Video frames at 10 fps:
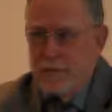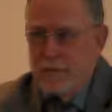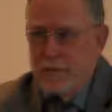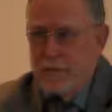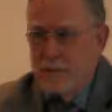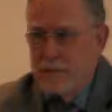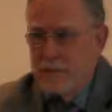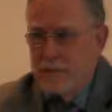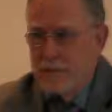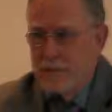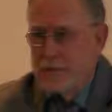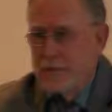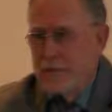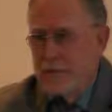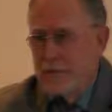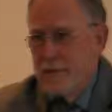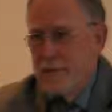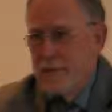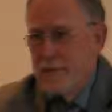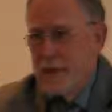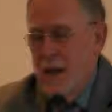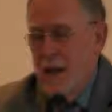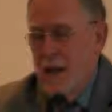No one is speaking in this clip.